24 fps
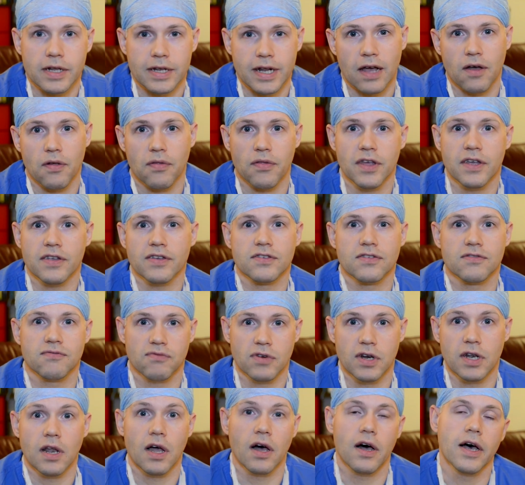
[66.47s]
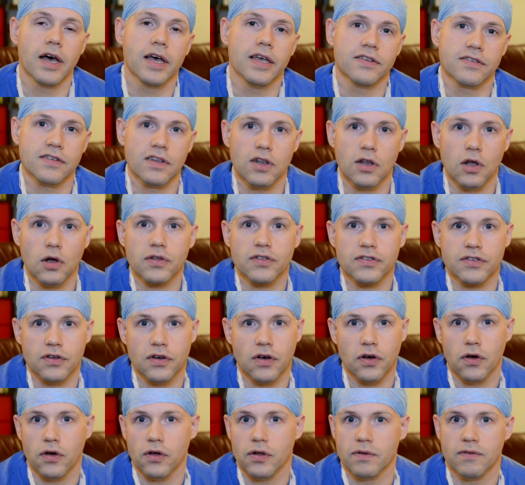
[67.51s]
Now this relies a lot
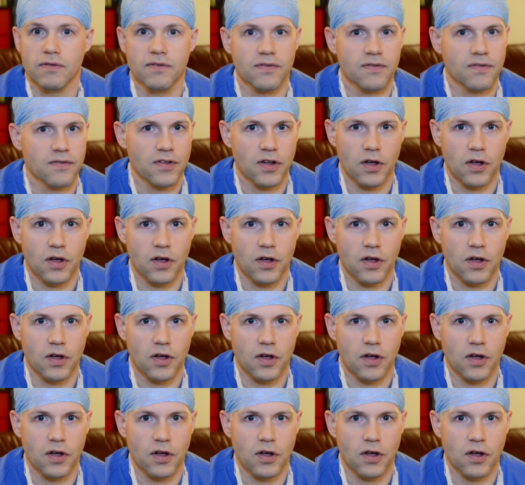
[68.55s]
on